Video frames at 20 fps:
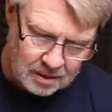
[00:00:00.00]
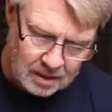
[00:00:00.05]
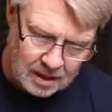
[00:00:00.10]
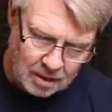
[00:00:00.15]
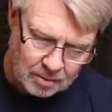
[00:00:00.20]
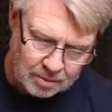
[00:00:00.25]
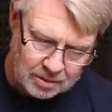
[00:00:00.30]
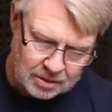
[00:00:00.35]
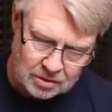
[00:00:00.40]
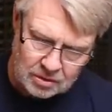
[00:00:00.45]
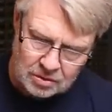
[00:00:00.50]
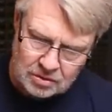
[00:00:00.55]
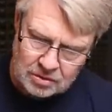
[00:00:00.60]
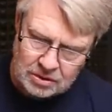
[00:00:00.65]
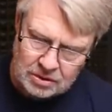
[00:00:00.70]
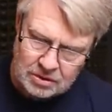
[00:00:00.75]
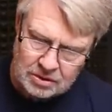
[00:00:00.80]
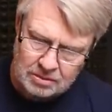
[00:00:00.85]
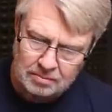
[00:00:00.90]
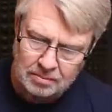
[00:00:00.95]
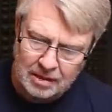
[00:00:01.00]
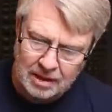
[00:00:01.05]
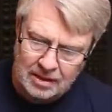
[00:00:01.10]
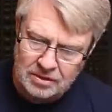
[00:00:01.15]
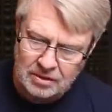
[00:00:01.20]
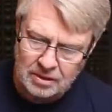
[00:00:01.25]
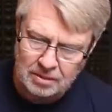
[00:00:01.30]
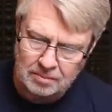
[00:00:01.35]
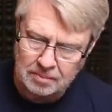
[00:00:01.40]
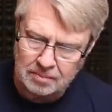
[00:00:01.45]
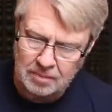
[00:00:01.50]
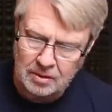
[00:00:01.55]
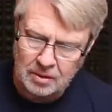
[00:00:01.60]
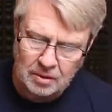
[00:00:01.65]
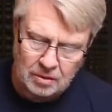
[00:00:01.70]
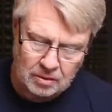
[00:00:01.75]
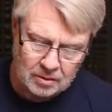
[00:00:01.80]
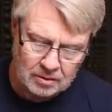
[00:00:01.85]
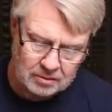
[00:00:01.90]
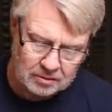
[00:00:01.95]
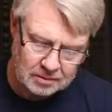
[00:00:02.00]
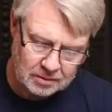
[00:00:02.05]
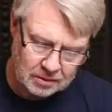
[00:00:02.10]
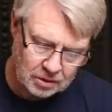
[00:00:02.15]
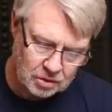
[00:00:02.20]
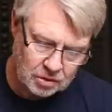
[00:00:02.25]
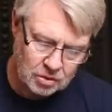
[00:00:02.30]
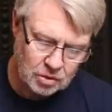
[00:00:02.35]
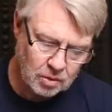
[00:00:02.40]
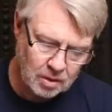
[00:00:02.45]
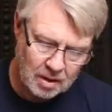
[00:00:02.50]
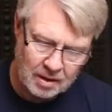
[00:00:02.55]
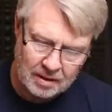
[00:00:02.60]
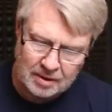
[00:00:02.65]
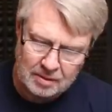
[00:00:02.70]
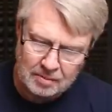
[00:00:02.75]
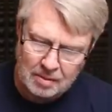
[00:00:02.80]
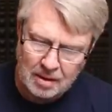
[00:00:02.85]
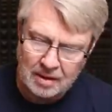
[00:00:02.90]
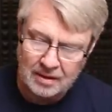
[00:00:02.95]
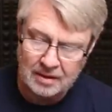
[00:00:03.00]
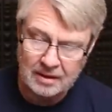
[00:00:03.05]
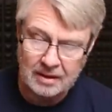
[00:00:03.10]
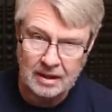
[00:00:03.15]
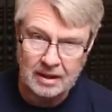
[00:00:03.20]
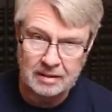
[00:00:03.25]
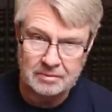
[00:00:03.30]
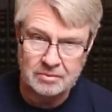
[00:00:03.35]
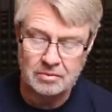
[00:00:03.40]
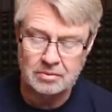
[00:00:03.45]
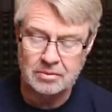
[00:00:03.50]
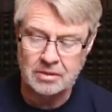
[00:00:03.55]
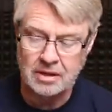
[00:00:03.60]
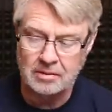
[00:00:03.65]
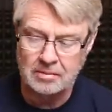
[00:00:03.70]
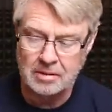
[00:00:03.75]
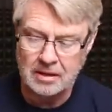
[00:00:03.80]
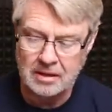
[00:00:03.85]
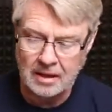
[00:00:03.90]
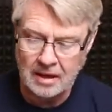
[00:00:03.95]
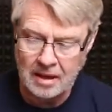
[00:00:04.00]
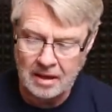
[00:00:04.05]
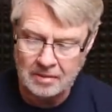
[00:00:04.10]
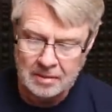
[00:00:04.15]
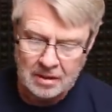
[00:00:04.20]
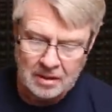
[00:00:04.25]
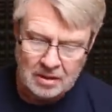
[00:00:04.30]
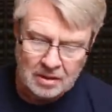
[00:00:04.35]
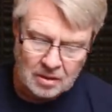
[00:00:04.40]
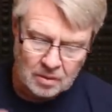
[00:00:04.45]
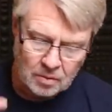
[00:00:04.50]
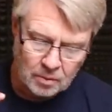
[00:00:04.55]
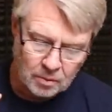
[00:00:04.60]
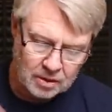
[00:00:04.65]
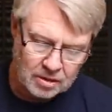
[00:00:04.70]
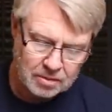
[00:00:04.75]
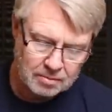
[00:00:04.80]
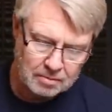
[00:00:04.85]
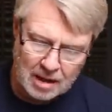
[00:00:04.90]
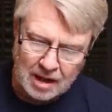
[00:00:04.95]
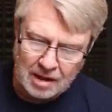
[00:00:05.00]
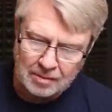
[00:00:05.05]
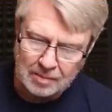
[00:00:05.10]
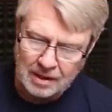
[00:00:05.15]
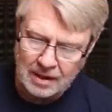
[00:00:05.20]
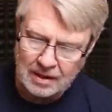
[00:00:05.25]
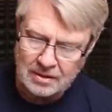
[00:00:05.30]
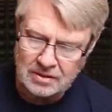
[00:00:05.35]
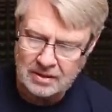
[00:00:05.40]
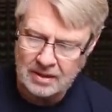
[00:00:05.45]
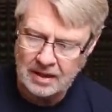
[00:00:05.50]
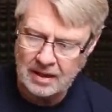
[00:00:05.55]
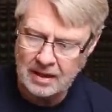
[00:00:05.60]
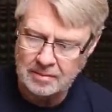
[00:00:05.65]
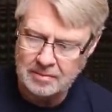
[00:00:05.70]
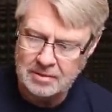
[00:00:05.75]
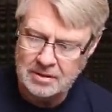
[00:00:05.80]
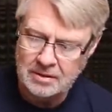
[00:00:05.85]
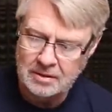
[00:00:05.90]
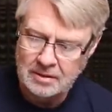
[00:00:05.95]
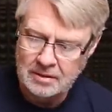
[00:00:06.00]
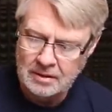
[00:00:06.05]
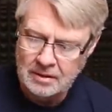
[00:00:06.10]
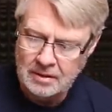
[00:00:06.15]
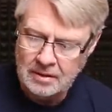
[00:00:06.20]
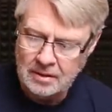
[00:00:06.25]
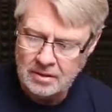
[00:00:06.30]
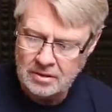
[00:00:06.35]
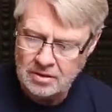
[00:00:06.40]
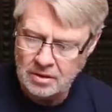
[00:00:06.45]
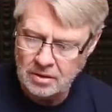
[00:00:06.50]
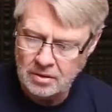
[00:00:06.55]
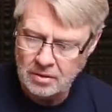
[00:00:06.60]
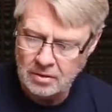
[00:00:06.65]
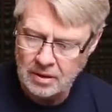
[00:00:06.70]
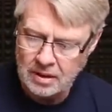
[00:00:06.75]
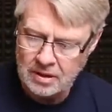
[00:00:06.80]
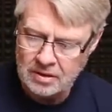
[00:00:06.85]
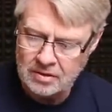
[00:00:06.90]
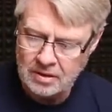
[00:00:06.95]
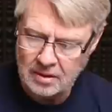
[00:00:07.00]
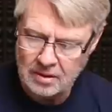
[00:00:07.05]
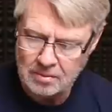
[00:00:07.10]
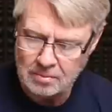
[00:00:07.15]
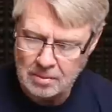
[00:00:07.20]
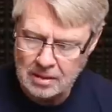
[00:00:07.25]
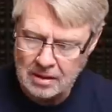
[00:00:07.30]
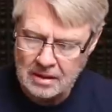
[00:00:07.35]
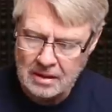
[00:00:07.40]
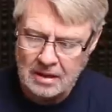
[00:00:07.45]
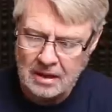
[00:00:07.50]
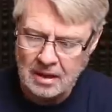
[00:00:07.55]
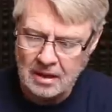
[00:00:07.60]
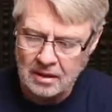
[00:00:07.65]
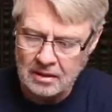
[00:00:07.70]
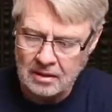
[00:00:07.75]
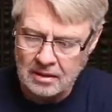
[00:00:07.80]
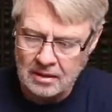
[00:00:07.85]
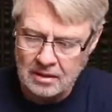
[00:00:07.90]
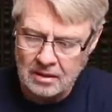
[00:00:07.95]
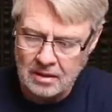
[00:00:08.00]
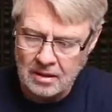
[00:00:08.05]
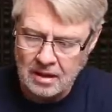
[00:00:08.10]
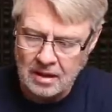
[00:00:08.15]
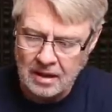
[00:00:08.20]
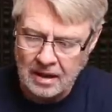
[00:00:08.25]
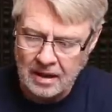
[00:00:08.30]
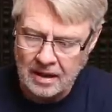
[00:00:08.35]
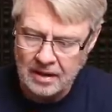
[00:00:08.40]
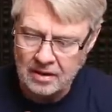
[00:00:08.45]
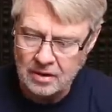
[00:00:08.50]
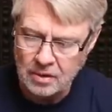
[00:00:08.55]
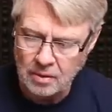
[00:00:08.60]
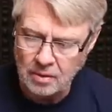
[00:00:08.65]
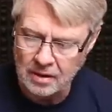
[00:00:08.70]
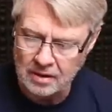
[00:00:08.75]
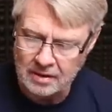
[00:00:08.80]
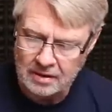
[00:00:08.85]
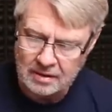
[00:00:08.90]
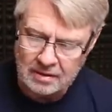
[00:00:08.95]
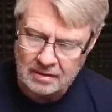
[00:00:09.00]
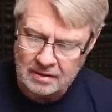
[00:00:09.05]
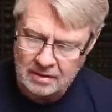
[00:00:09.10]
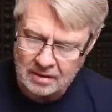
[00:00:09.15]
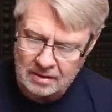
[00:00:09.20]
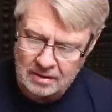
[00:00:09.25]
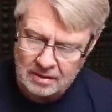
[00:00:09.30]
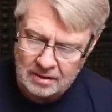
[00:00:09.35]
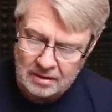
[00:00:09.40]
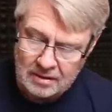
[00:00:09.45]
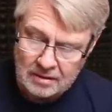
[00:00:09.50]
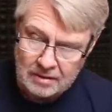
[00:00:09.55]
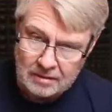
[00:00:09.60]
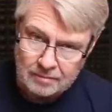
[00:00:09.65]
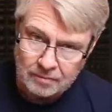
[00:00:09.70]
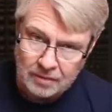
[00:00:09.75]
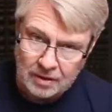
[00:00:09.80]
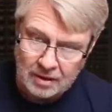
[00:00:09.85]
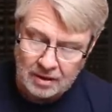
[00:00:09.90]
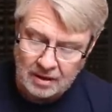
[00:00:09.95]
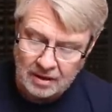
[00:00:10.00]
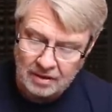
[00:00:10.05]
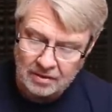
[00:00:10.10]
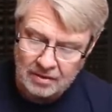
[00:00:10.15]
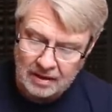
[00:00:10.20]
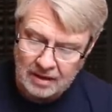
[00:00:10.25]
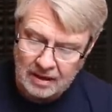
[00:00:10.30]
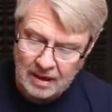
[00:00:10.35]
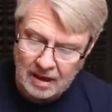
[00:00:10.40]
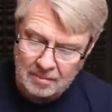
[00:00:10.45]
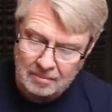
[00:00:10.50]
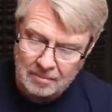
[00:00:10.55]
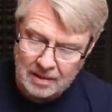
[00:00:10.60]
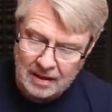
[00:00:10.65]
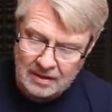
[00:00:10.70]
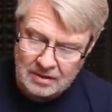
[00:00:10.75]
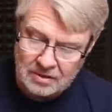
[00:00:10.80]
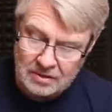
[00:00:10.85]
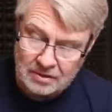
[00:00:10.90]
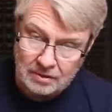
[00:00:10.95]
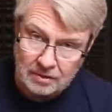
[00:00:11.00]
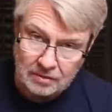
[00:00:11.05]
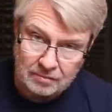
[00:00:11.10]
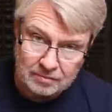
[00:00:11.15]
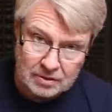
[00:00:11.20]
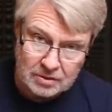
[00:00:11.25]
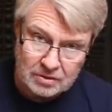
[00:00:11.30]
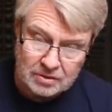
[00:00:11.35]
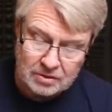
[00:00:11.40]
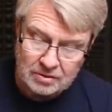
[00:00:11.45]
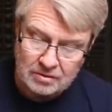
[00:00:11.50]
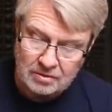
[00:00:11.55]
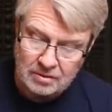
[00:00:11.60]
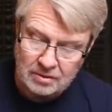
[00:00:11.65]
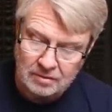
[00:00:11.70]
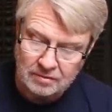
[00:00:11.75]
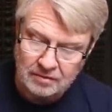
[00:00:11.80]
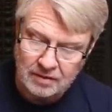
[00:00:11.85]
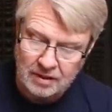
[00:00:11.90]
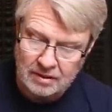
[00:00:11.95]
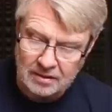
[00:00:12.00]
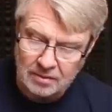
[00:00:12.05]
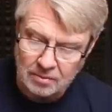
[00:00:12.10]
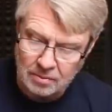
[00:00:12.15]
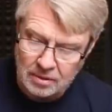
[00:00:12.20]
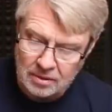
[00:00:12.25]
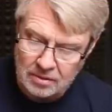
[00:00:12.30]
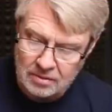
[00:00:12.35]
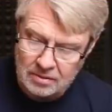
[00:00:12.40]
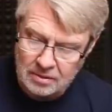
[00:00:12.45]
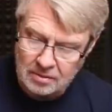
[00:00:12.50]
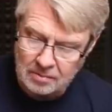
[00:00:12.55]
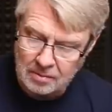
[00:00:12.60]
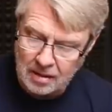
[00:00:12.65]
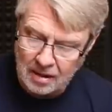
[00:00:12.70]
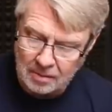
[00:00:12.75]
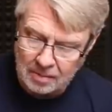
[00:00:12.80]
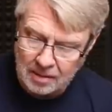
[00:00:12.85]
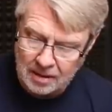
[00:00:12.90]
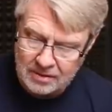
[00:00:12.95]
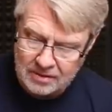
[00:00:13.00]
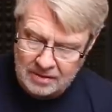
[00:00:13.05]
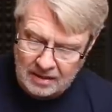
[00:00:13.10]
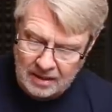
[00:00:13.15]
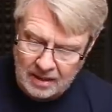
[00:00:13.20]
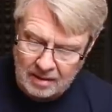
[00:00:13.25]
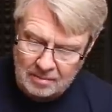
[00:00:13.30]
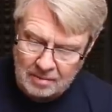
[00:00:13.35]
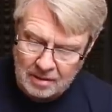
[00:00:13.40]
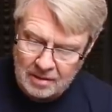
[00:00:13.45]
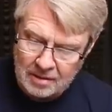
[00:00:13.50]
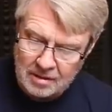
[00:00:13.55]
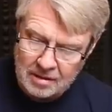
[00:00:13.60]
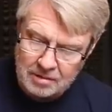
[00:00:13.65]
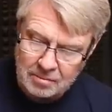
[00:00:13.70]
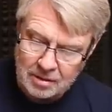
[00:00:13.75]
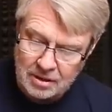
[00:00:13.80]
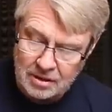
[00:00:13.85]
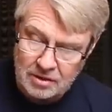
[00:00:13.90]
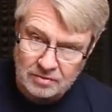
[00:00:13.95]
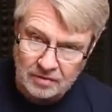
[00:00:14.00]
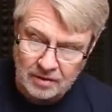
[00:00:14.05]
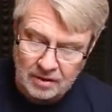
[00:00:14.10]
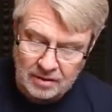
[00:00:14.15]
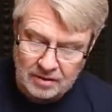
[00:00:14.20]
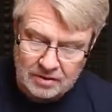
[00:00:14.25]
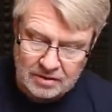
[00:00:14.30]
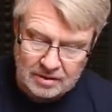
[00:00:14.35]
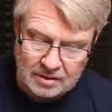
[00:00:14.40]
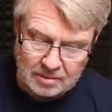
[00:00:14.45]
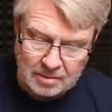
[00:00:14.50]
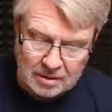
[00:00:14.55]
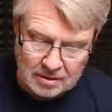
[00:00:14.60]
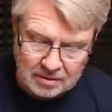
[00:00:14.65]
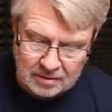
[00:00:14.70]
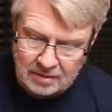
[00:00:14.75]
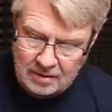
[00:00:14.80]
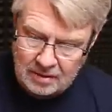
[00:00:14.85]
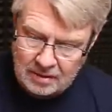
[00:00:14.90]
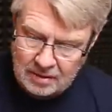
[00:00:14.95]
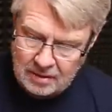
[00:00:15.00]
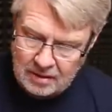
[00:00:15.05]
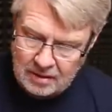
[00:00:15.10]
I want to use just some basic good quality poly caps from JB Cap with bypass caps. So it's going to be a little higher quality than the Clarity cap by itself, just due to the fact that we're using the bypass cap, but it's very similar.